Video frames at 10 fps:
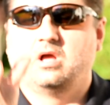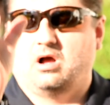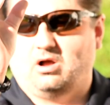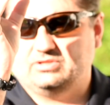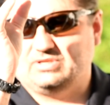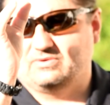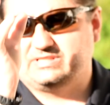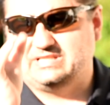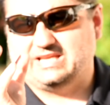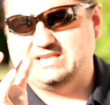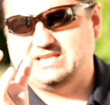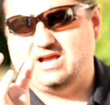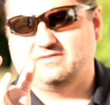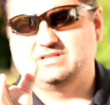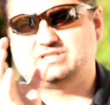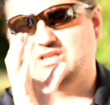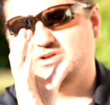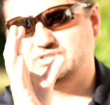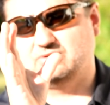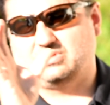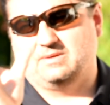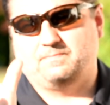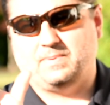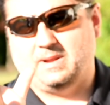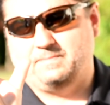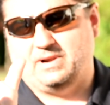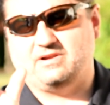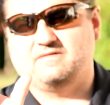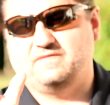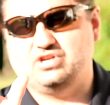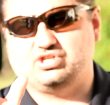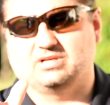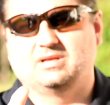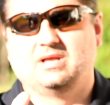Also, sticking down can also impair your vision,